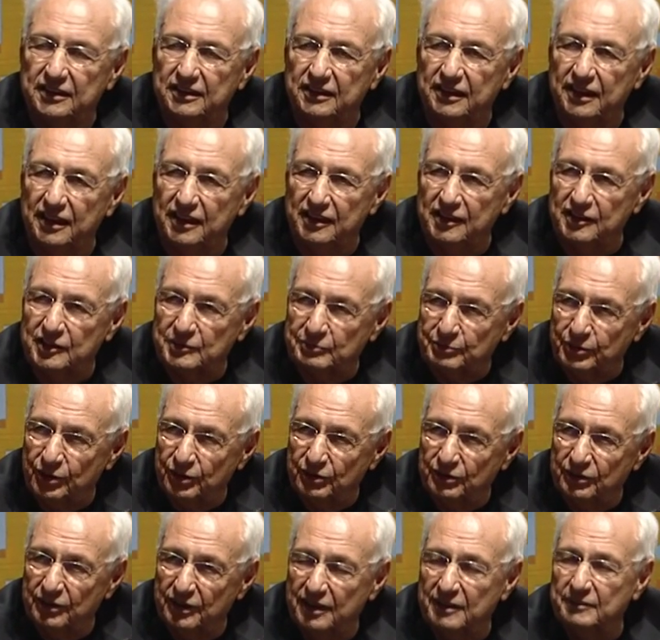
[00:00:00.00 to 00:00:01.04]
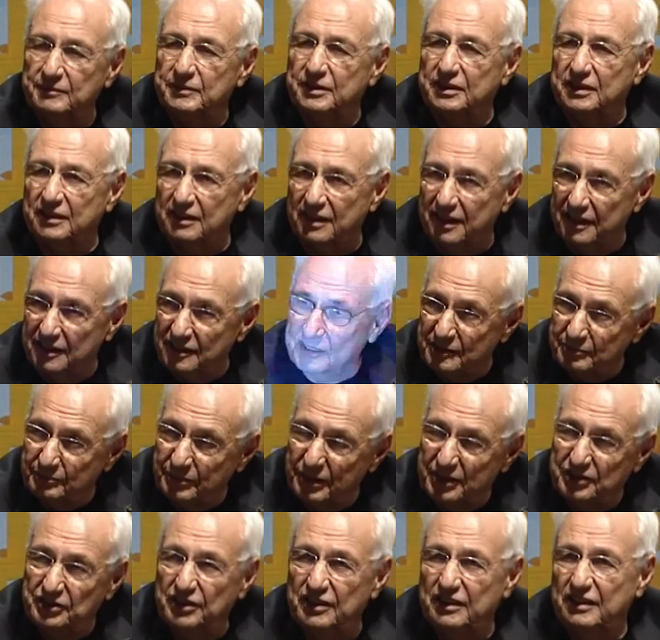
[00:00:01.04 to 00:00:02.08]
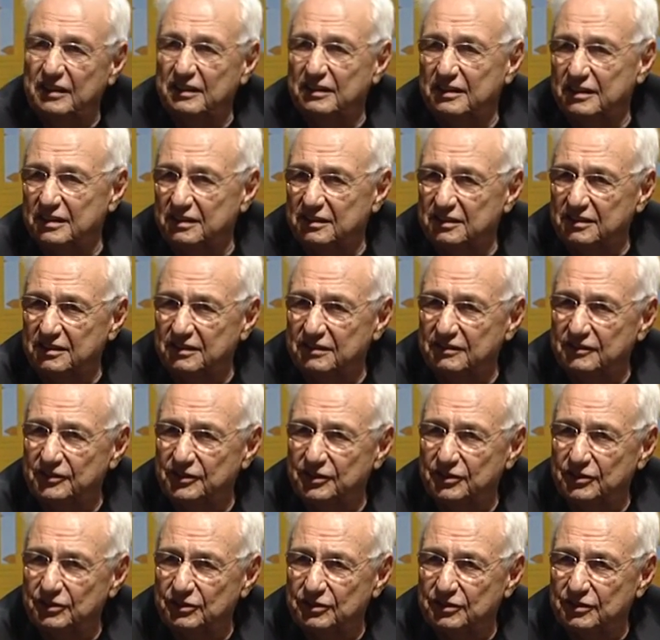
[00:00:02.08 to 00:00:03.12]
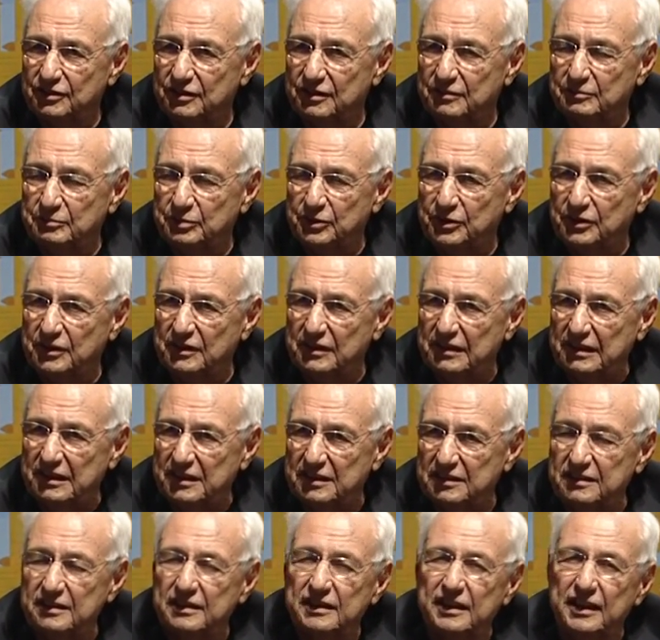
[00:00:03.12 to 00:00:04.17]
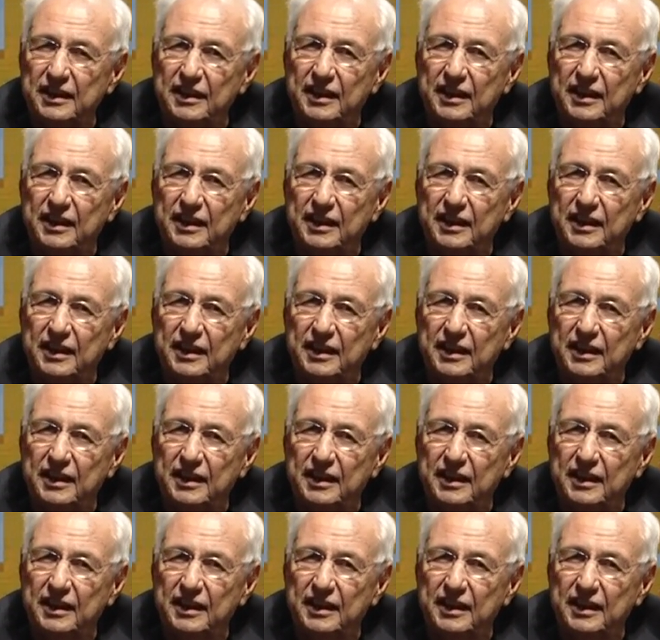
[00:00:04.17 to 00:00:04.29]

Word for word: client's program, client's budget, and all of those important things,